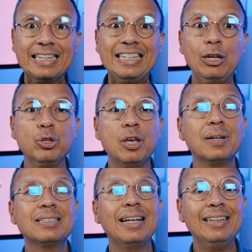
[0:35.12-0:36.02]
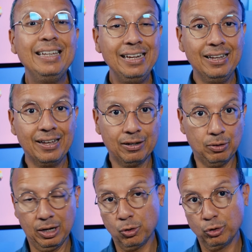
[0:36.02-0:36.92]
If you take it to the
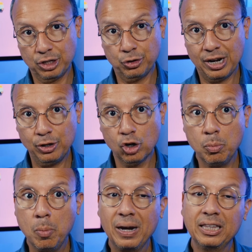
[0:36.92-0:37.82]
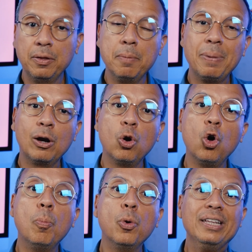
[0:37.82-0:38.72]
dealership,
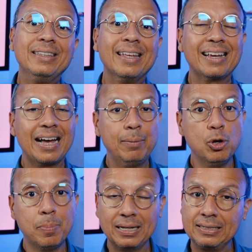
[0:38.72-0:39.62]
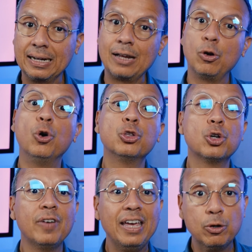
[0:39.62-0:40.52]
as a trade-in or for
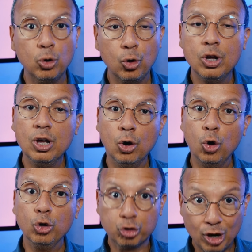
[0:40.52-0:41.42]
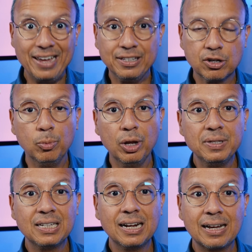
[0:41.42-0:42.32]
exchange to get another vehicle, or trade as they
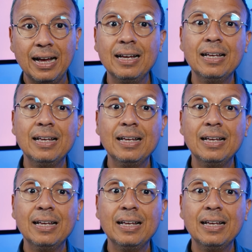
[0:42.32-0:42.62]
call it here,